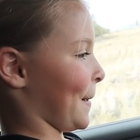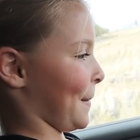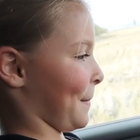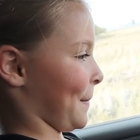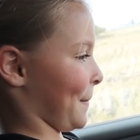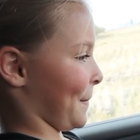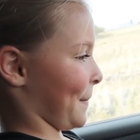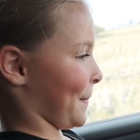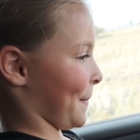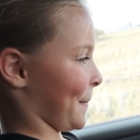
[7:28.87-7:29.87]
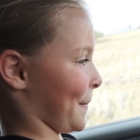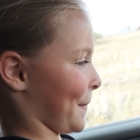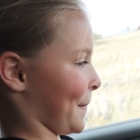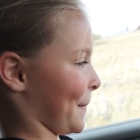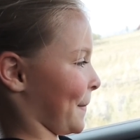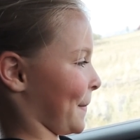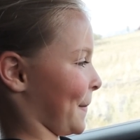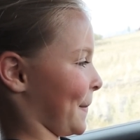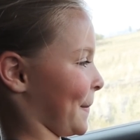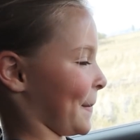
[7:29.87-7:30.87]

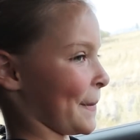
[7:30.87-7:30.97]
(no one is talking)